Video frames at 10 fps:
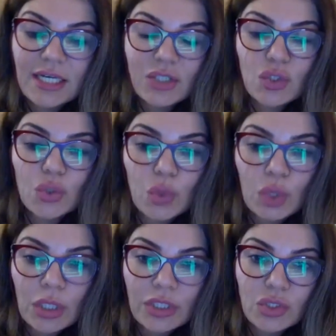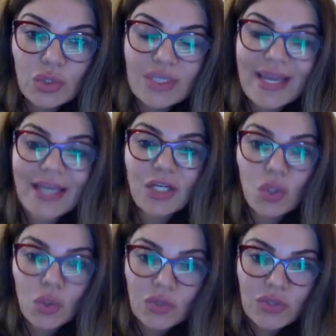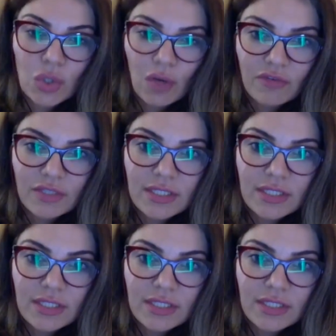a tool to diagnose COVID,